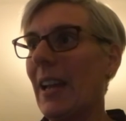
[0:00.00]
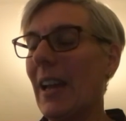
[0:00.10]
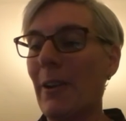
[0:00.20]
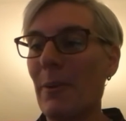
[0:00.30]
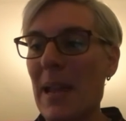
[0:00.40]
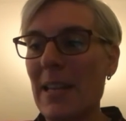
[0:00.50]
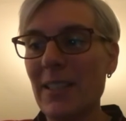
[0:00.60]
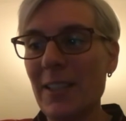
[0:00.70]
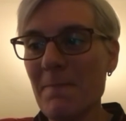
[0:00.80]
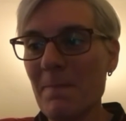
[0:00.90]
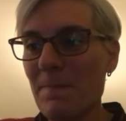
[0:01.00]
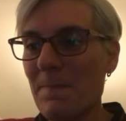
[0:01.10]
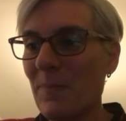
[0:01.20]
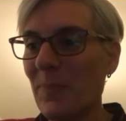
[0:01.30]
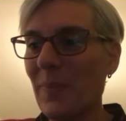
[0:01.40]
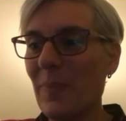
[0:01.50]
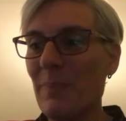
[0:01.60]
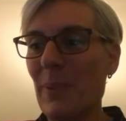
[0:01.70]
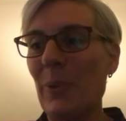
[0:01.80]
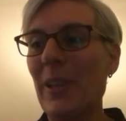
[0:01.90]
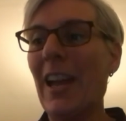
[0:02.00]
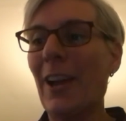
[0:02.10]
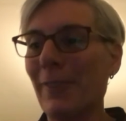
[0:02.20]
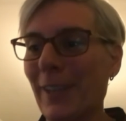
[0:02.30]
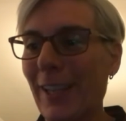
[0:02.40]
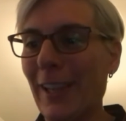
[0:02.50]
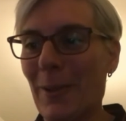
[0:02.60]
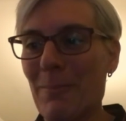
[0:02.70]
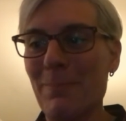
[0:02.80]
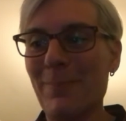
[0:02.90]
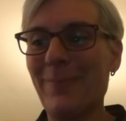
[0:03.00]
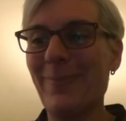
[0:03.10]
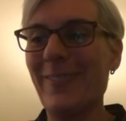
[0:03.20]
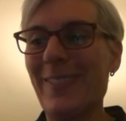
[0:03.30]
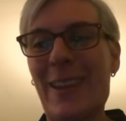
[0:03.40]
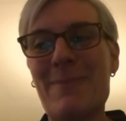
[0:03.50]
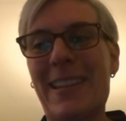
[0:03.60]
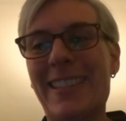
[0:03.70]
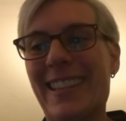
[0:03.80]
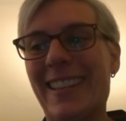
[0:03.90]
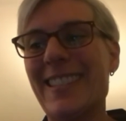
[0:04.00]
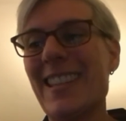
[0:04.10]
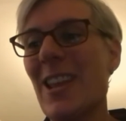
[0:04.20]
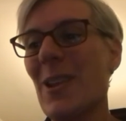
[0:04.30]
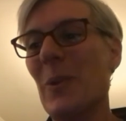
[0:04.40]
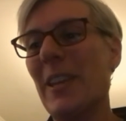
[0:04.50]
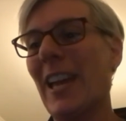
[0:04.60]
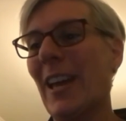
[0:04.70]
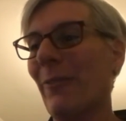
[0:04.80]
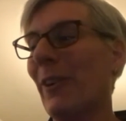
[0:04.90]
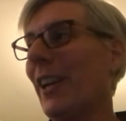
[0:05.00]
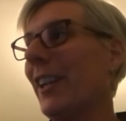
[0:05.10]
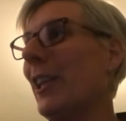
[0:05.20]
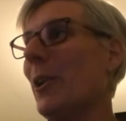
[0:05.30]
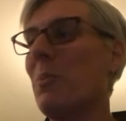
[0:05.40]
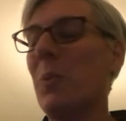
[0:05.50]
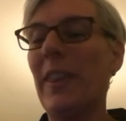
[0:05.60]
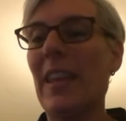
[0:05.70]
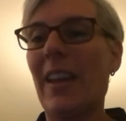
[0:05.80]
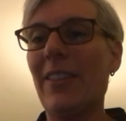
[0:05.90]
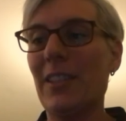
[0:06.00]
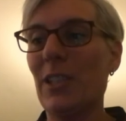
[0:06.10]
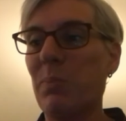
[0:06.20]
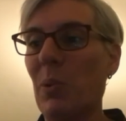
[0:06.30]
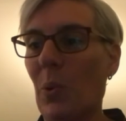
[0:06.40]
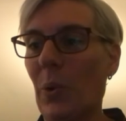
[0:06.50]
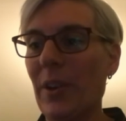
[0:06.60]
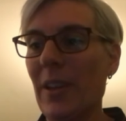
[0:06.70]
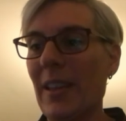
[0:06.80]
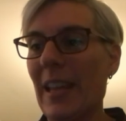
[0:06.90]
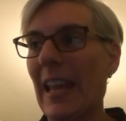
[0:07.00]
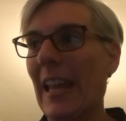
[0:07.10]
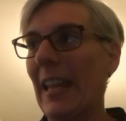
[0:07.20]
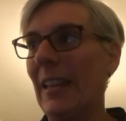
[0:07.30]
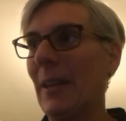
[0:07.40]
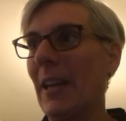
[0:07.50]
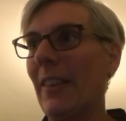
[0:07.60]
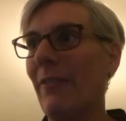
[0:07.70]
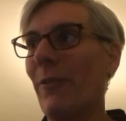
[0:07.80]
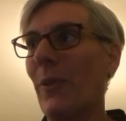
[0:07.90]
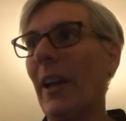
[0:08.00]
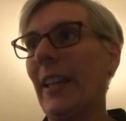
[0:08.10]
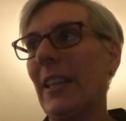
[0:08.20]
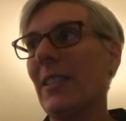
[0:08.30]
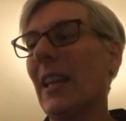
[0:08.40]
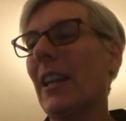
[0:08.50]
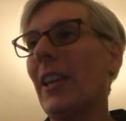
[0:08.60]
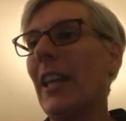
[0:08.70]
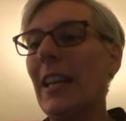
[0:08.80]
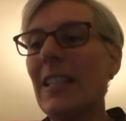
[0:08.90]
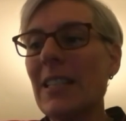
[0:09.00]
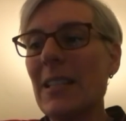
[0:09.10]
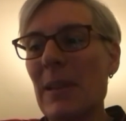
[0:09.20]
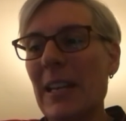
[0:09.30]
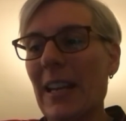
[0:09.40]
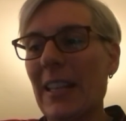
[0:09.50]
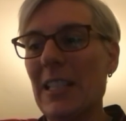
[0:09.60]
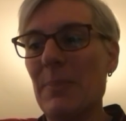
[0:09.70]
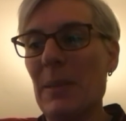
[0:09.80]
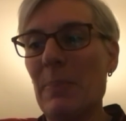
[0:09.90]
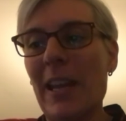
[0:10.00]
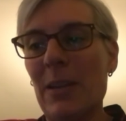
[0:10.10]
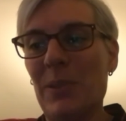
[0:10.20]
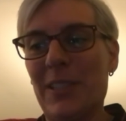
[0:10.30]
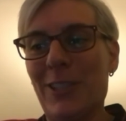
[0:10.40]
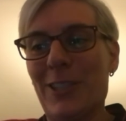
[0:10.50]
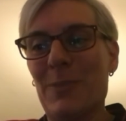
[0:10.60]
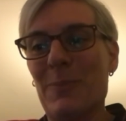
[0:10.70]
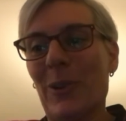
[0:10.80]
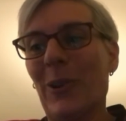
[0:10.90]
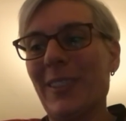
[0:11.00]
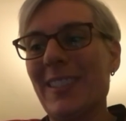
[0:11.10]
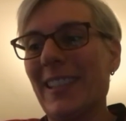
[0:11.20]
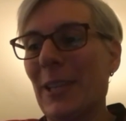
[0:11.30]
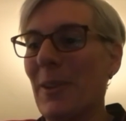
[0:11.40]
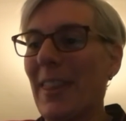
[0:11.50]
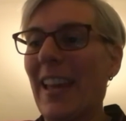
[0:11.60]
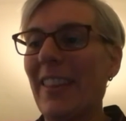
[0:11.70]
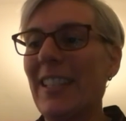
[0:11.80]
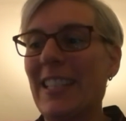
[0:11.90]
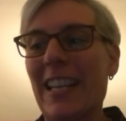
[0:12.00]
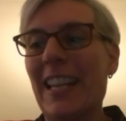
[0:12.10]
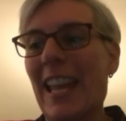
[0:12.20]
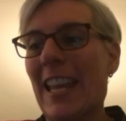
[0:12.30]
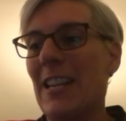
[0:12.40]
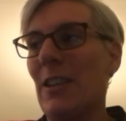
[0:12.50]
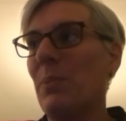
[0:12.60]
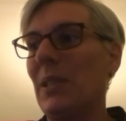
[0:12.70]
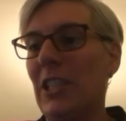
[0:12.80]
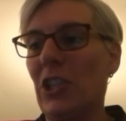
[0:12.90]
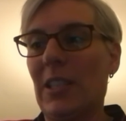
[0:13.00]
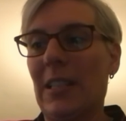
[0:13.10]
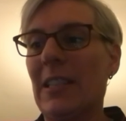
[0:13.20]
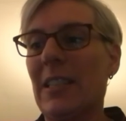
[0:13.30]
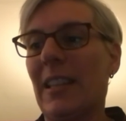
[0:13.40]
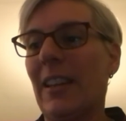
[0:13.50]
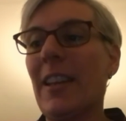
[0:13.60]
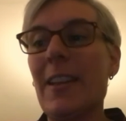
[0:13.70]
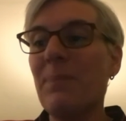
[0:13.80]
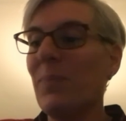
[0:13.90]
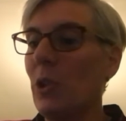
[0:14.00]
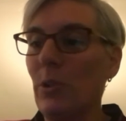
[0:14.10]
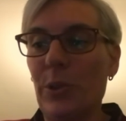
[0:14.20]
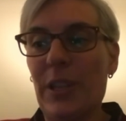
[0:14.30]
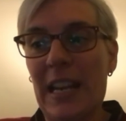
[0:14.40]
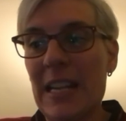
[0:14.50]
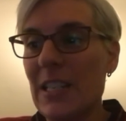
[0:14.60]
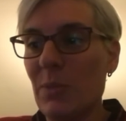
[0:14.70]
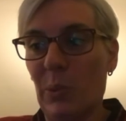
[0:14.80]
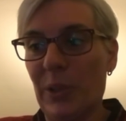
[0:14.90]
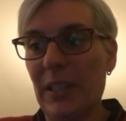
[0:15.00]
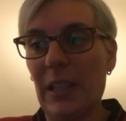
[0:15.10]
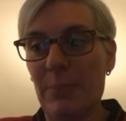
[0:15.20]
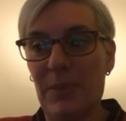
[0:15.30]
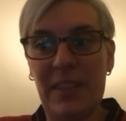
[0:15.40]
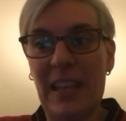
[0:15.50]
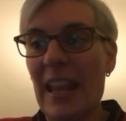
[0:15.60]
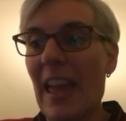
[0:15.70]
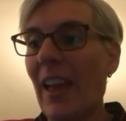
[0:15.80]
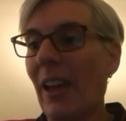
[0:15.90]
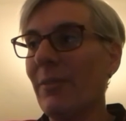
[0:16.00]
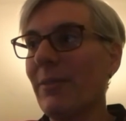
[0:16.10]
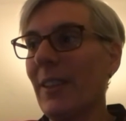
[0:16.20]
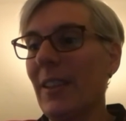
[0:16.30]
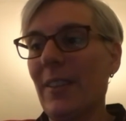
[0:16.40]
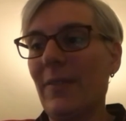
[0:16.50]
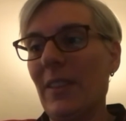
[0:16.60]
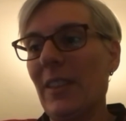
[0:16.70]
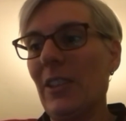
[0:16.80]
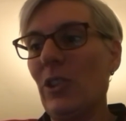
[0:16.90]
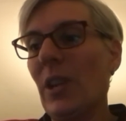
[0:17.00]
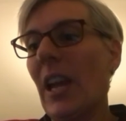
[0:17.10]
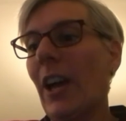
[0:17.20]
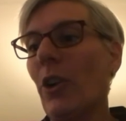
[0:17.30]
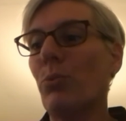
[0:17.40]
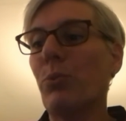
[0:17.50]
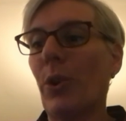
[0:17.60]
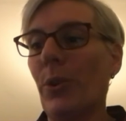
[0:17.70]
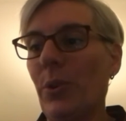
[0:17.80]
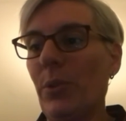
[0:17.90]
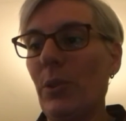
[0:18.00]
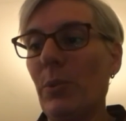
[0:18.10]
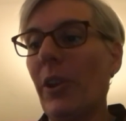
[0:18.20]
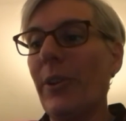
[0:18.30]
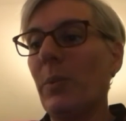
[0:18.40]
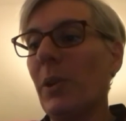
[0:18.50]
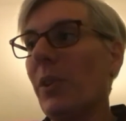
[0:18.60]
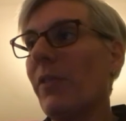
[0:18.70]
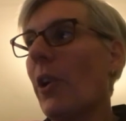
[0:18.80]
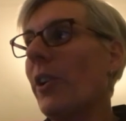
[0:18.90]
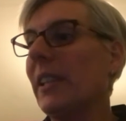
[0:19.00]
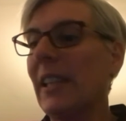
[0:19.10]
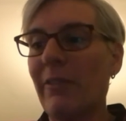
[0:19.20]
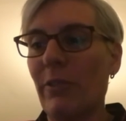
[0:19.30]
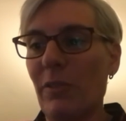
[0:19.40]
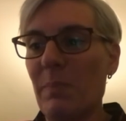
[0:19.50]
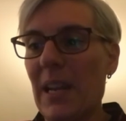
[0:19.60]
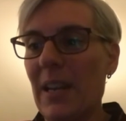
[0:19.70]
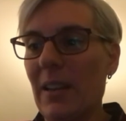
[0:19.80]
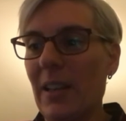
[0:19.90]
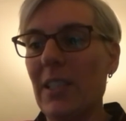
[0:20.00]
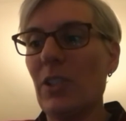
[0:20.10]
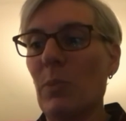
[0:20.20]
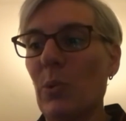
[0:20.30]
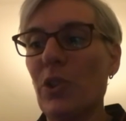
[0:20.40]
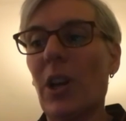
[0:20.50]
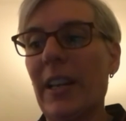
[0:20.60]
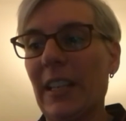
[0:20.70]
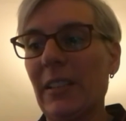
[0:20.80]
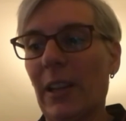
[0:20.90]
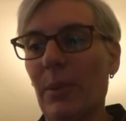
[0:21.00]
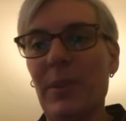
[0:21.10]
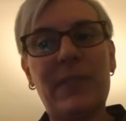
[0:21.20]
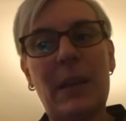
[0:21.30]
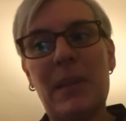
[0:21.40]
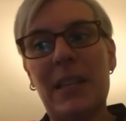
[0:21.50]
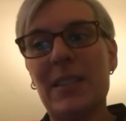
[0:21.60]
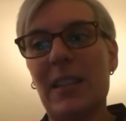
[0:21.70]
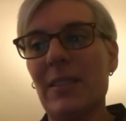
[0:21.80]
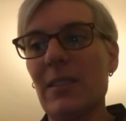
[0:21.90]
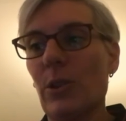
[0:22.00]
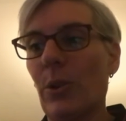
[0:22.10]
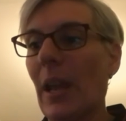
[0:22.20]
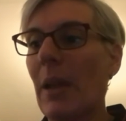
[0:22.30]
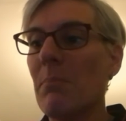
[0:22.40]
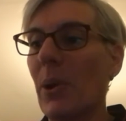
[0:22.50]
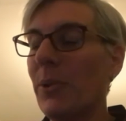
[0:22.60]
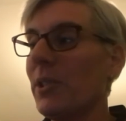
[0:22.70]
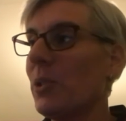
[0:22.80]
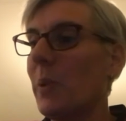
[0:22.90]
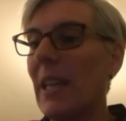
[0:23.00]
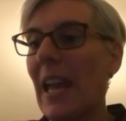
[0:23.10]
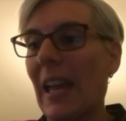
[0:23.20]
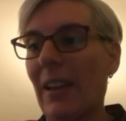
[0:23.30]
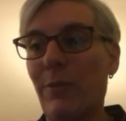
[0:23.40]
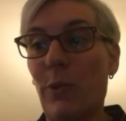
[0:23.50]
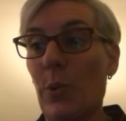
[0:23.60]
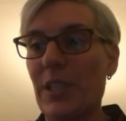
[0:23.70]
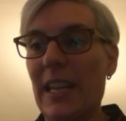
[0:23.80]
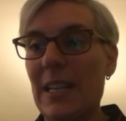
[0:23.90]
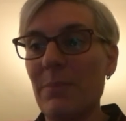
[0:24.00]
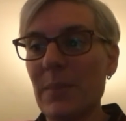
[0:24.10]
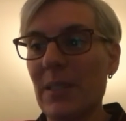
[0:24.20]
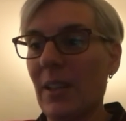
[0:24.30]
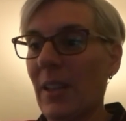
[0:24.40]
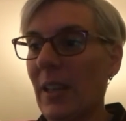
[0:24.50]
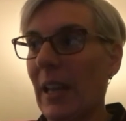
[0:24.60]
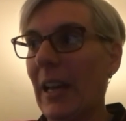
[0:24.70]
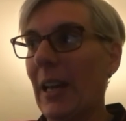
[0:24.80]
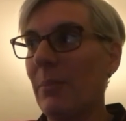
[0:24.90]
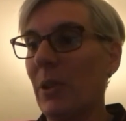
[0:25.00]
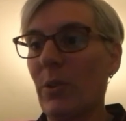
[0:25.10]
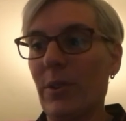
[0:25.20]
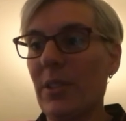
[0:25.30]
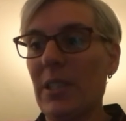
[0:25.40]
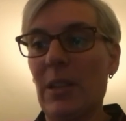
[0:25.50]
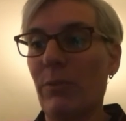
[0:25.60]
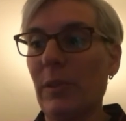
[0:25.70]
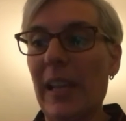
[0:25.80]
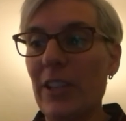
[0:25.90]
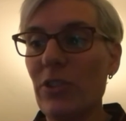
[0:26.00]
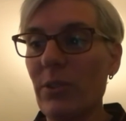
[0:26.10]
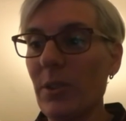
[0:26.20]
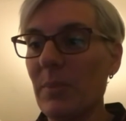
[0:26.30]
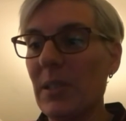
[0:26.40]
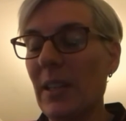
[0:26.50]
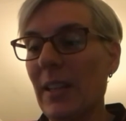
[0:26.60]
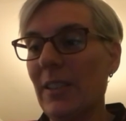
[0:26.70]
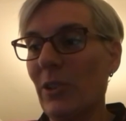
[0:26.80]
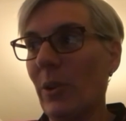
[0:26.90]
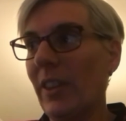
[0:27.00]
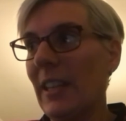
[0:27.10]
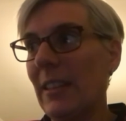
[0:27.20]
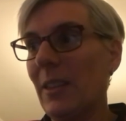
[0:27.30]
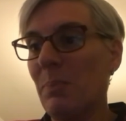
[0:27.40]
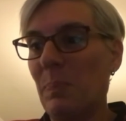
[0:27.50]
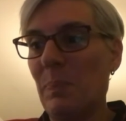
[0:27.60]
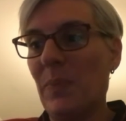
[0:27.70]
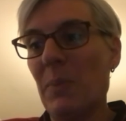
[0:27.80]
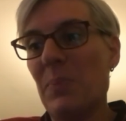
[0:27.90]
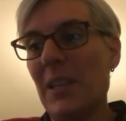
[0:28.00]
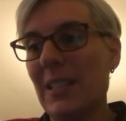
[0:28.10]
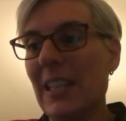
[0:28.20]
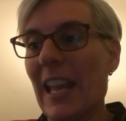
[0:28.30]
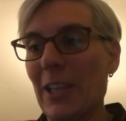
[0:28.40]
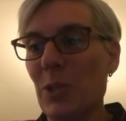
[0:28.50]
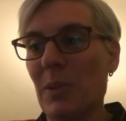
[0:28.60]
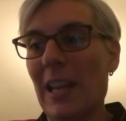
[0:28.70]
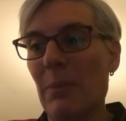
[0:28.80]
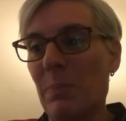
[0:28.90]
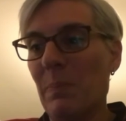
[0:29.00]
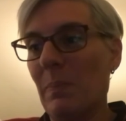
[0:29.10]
are amazing, but we can't run a club, if that makes sense. We can't run a club without the support, I guess, and it doesn't mean it has to be paid positions, but honestly, without the dedicated positions that you look at any sporting club that they have, you can't grow. We would have only ever been a small, tiny club, if that makes sense. So at most, we had 4 teams across several age groups. So I think the biggest catchment, our